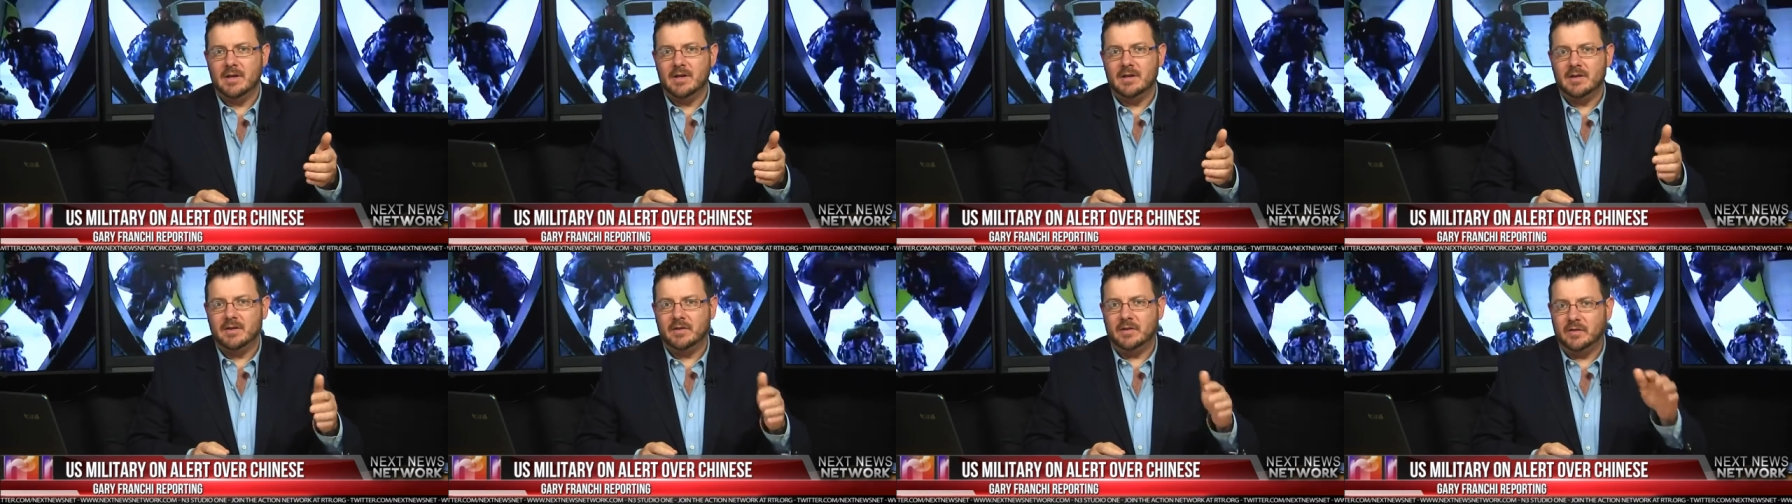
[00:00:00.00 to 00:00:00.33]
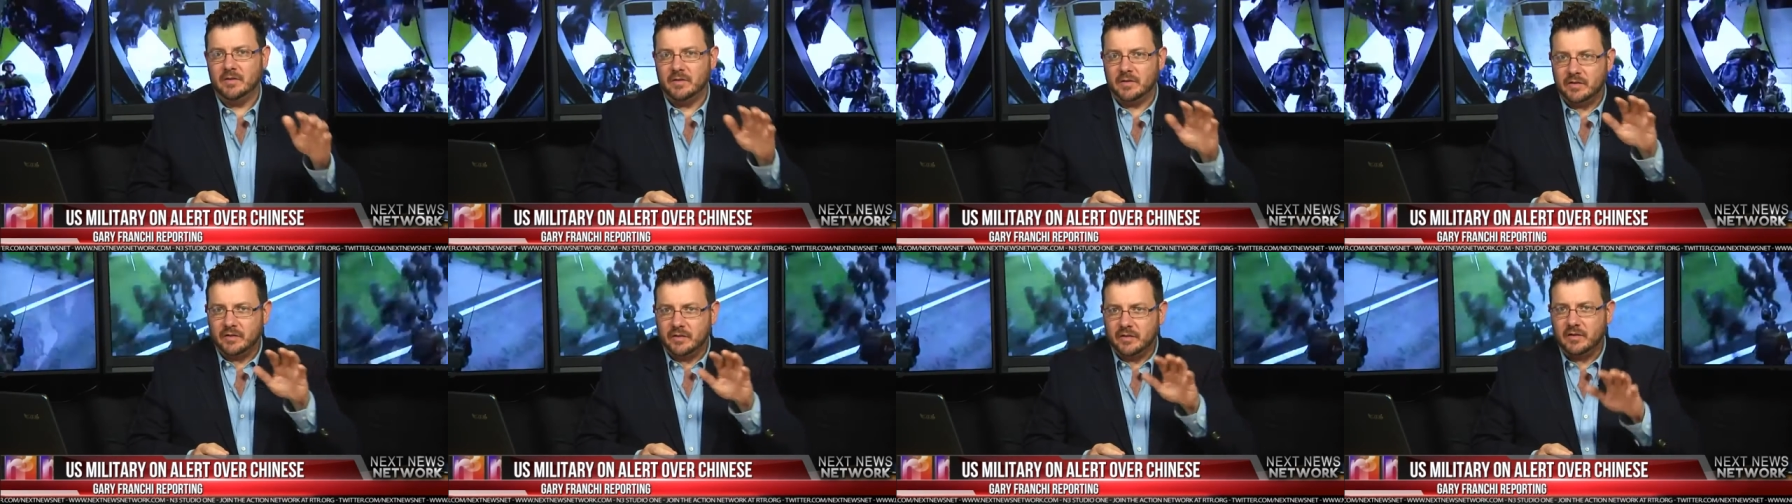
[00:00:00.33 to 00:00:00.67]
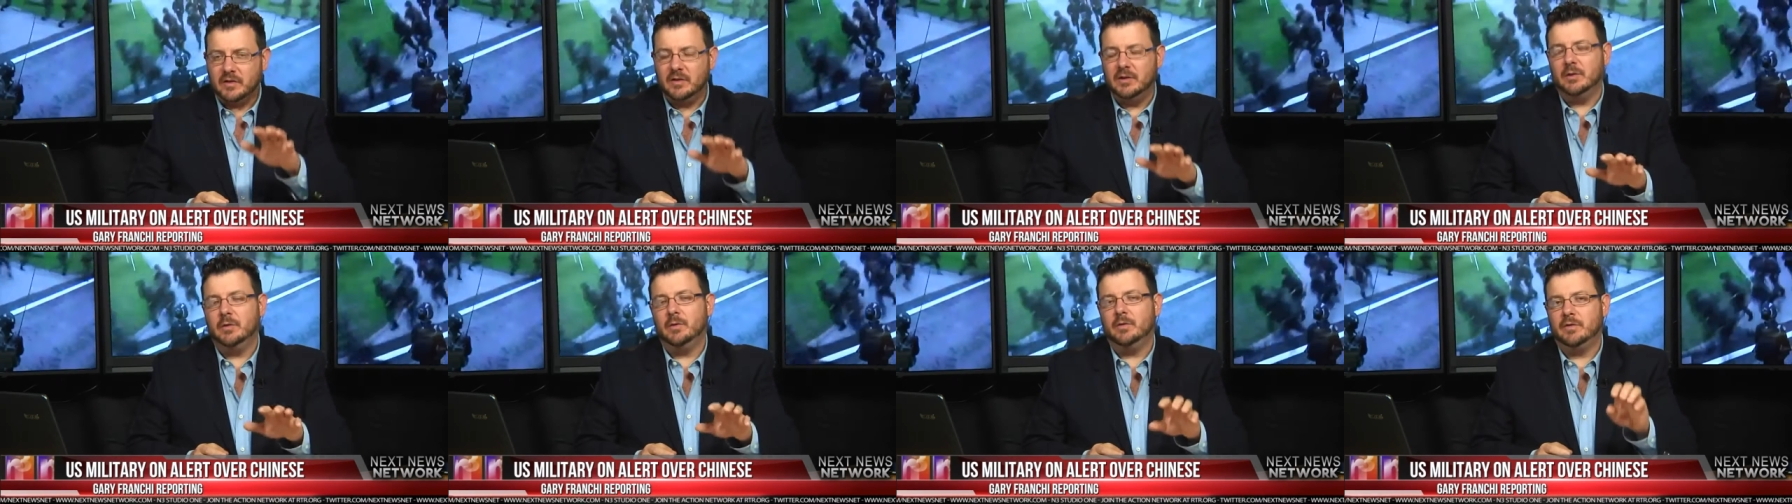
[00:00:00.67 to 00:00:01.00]
This is
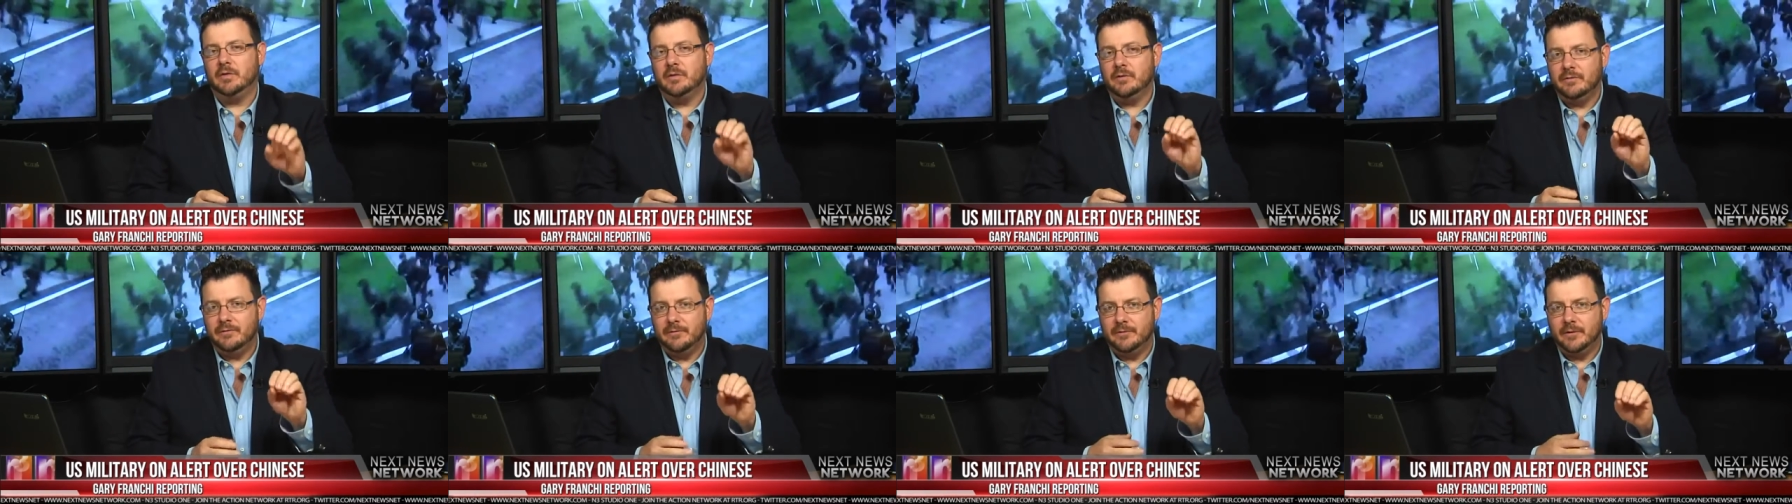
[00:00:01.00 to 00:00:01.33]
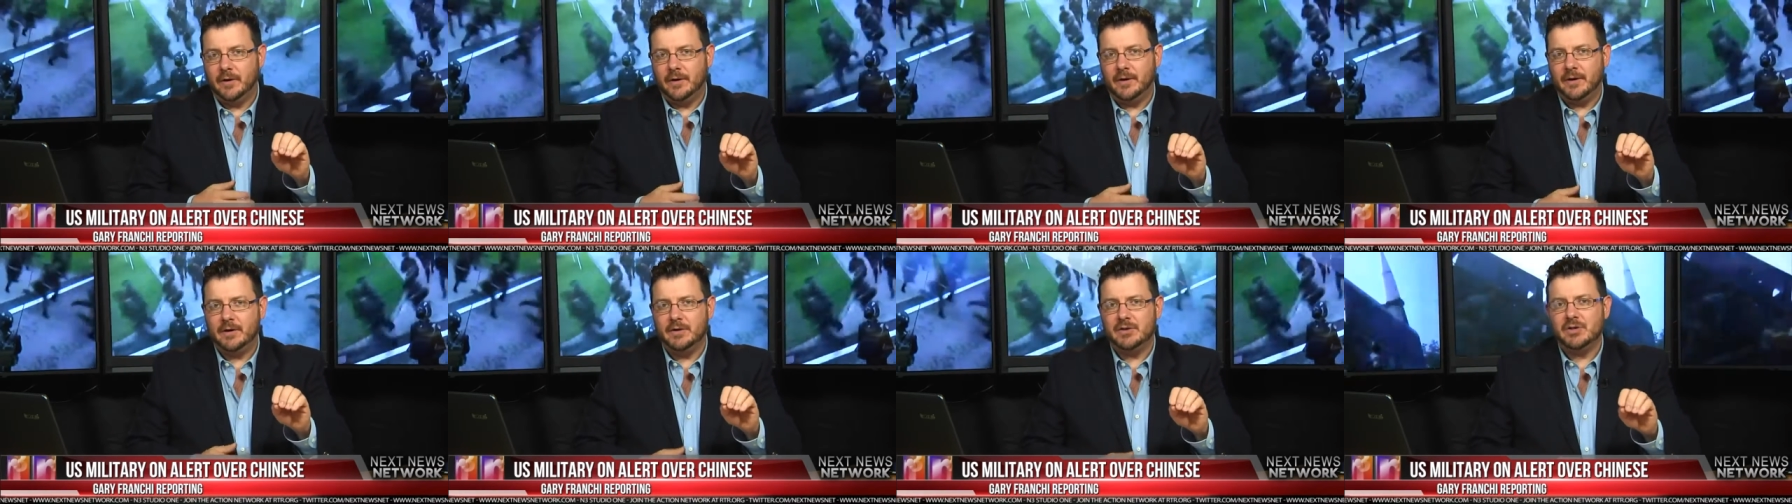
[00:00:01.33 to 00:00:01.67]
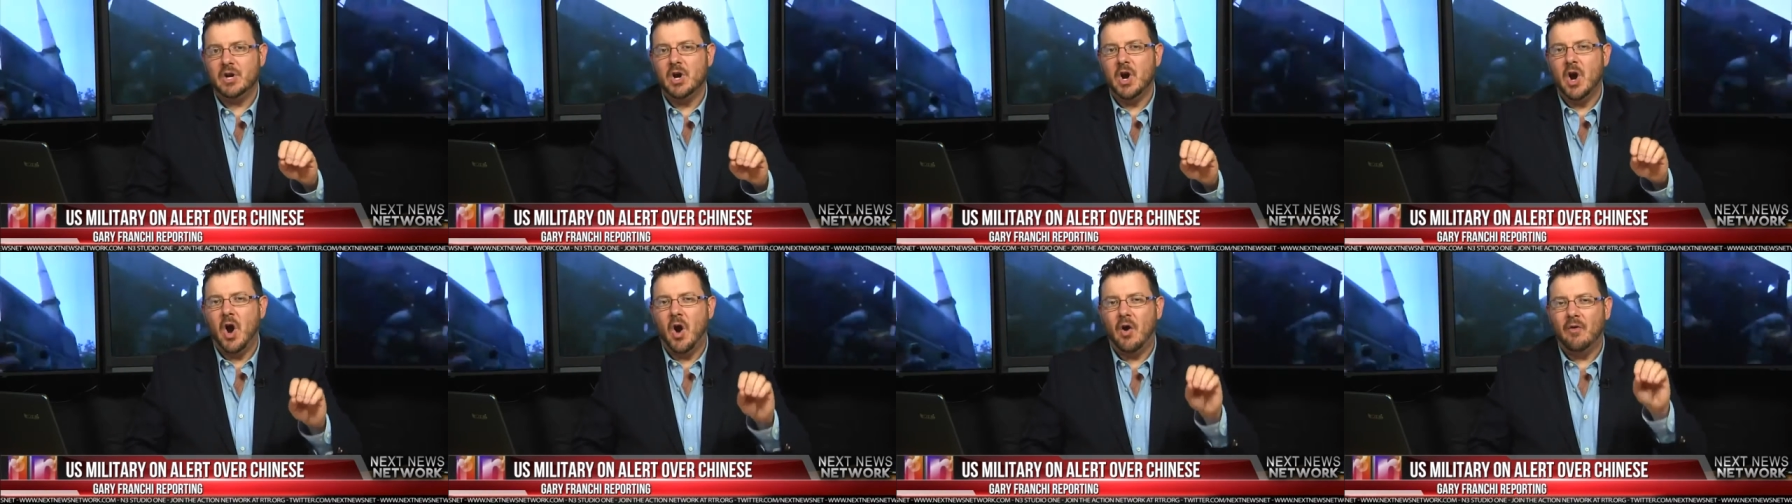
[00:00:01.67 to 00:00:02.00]
exclusive footage
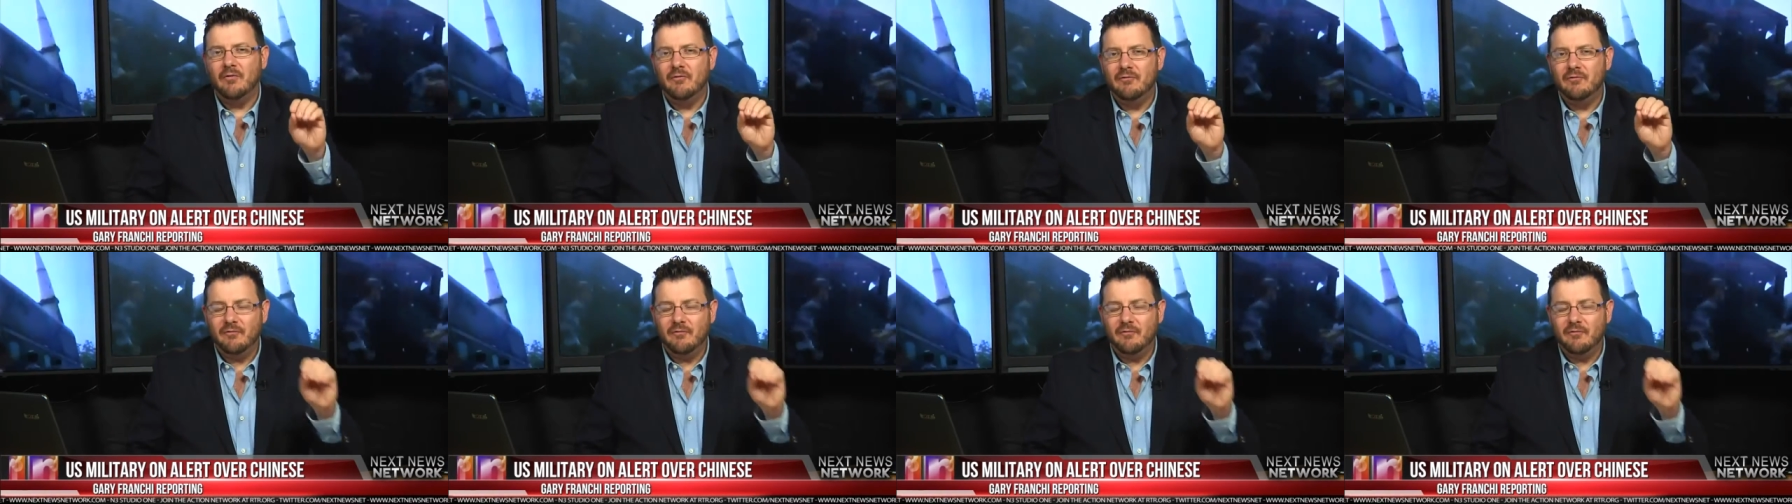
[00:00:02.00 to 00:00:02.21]
of